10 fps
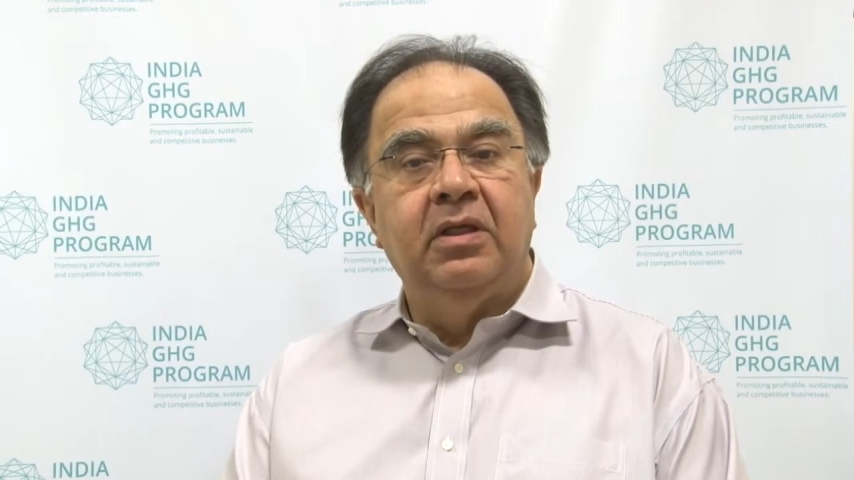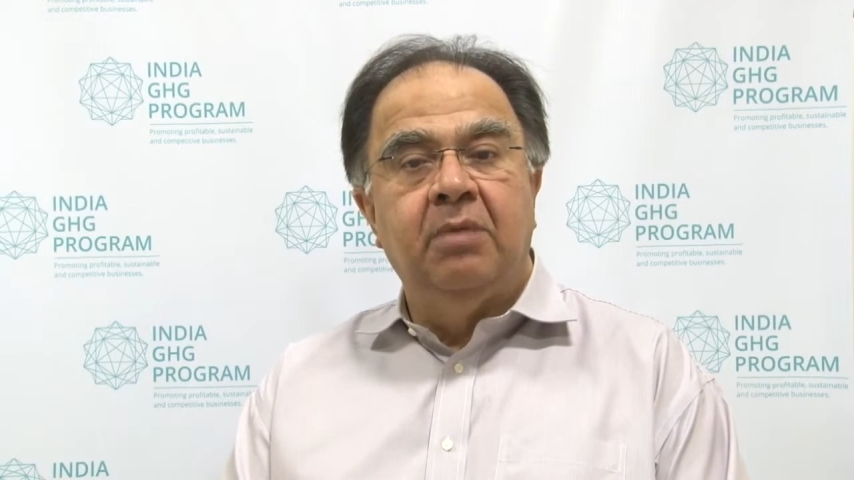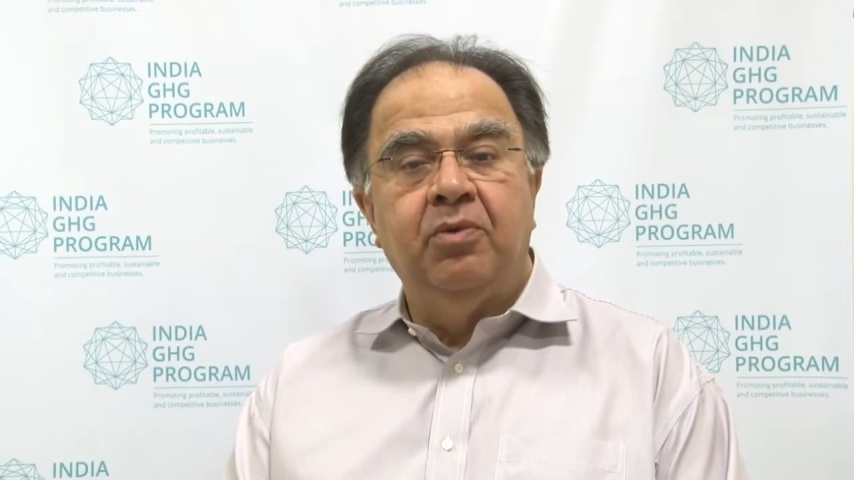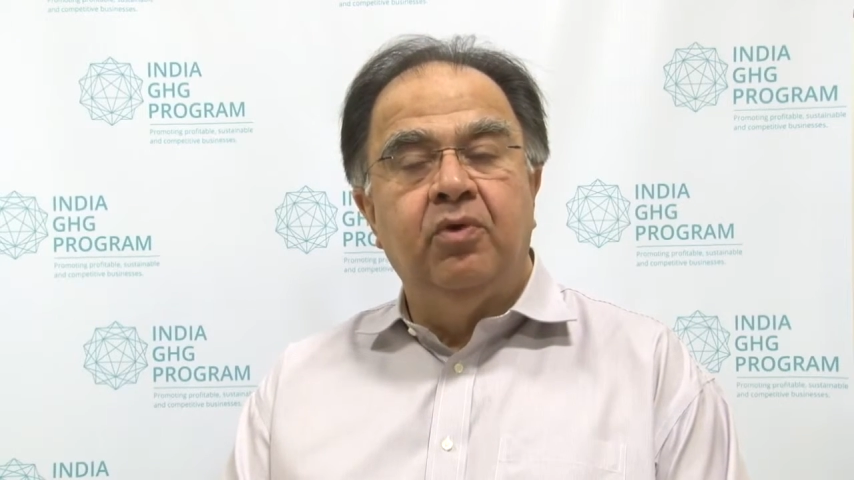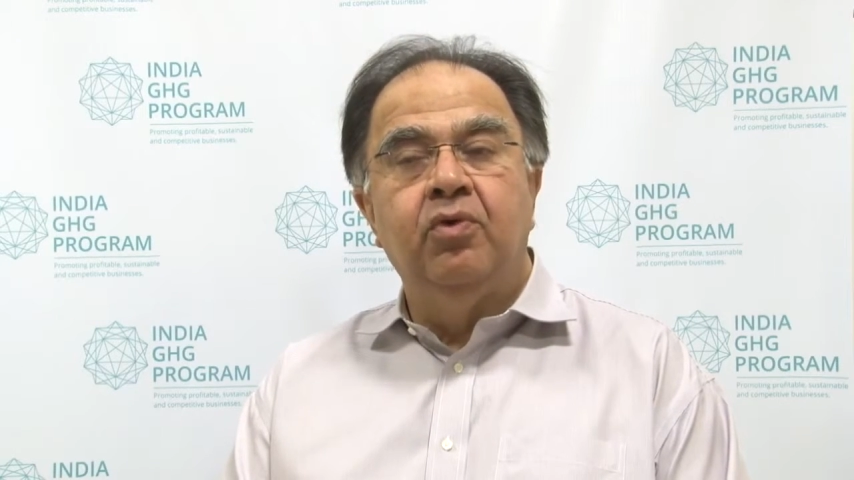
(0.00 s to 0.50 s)

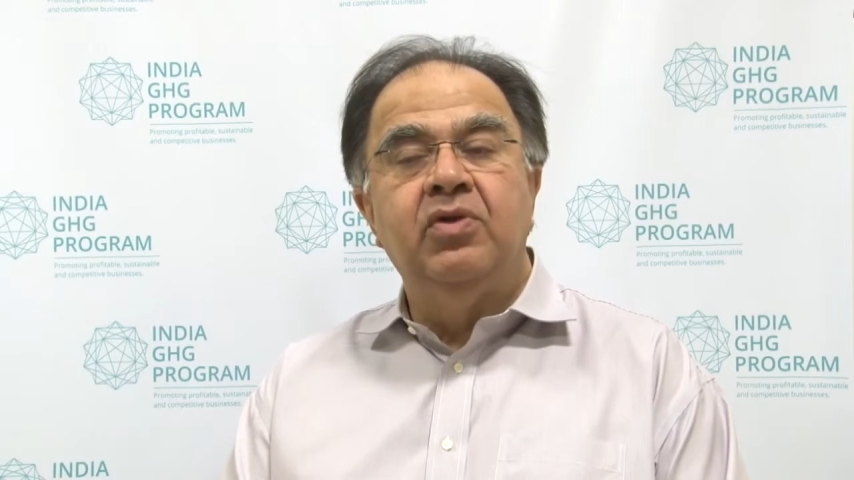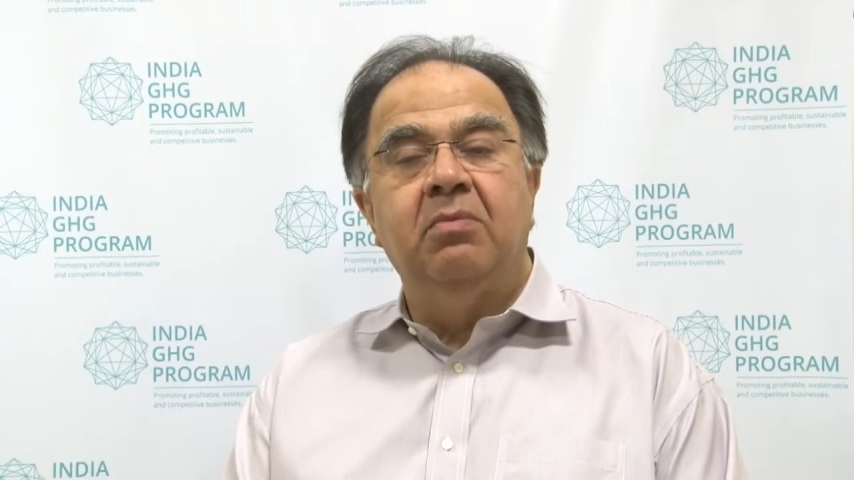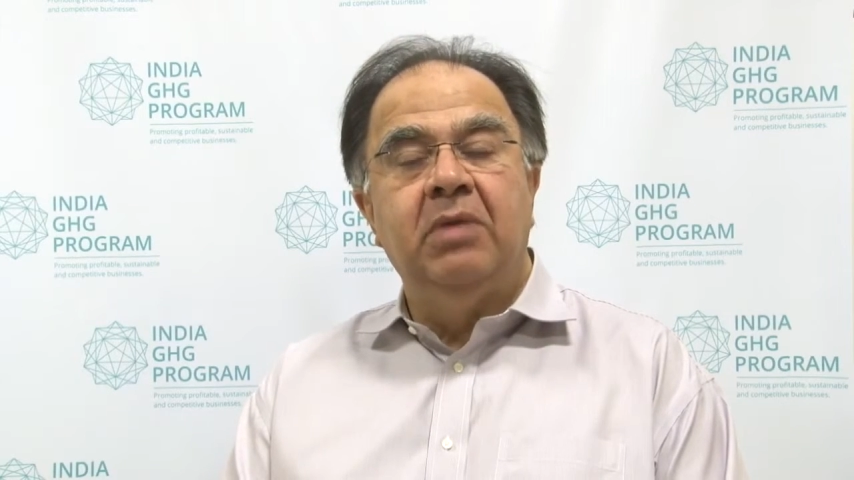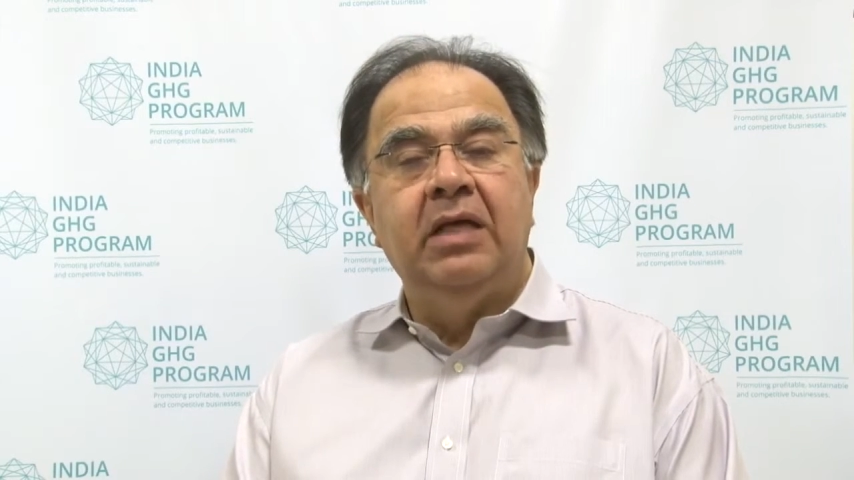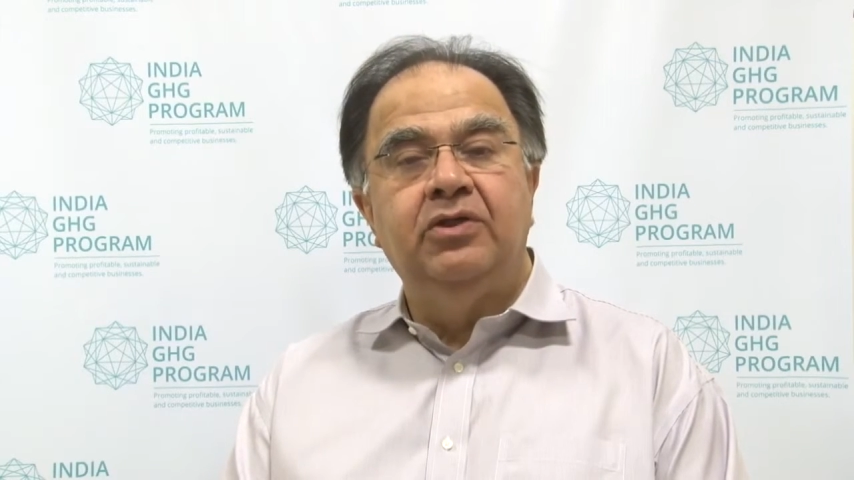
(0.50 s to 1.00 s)
up your own
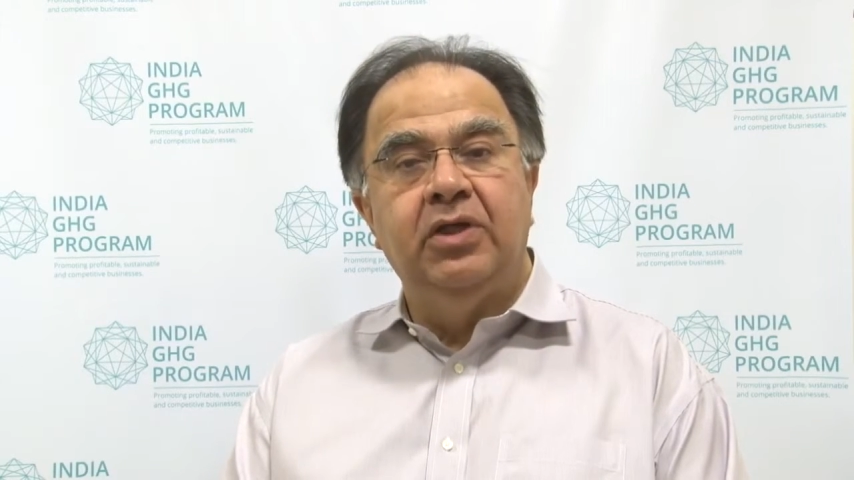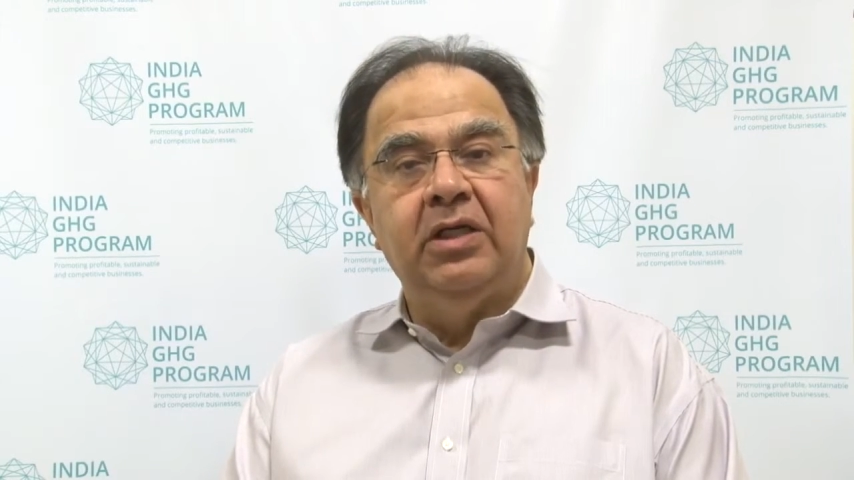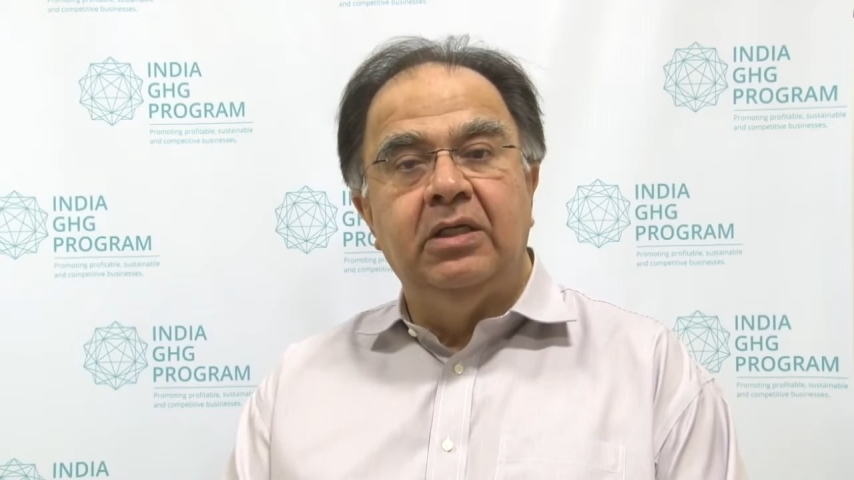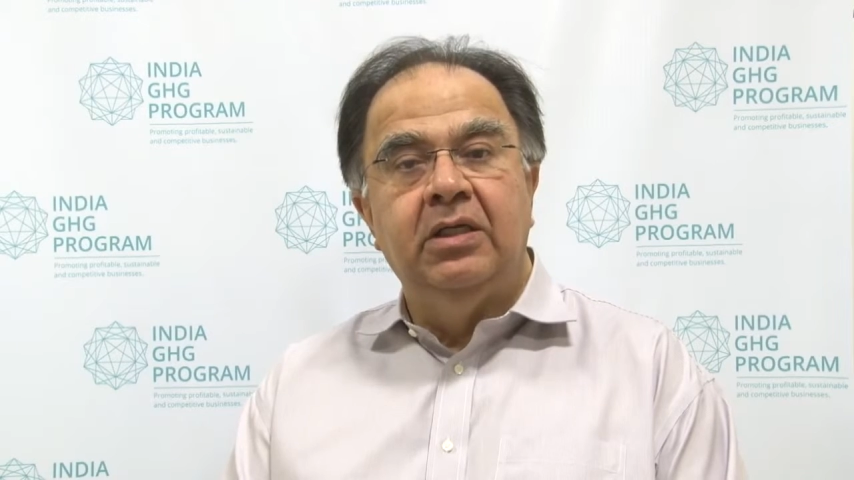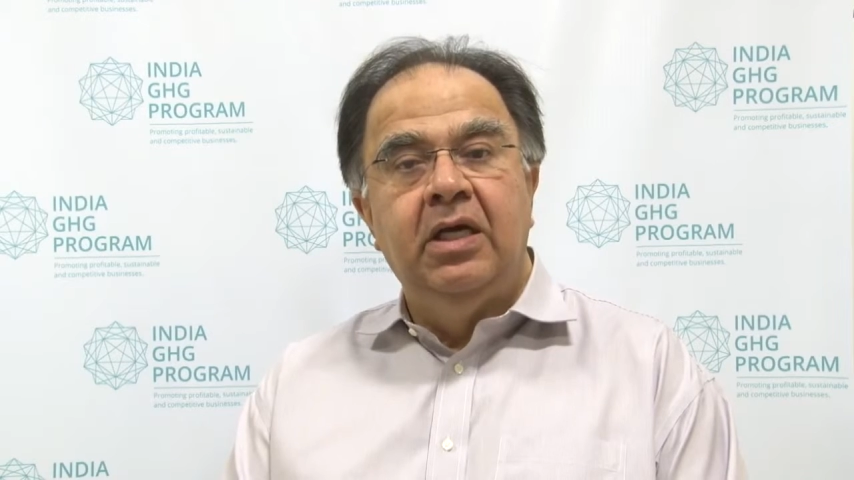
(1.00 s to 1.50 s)
supply
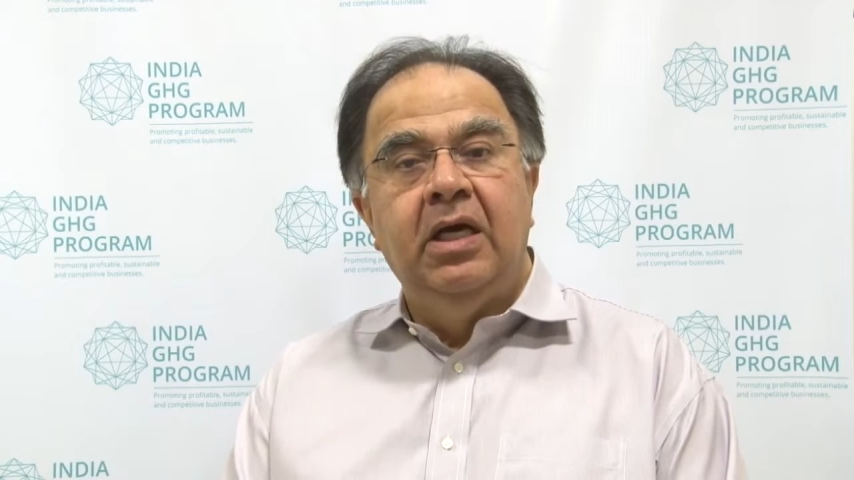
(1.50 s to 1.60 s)
chain.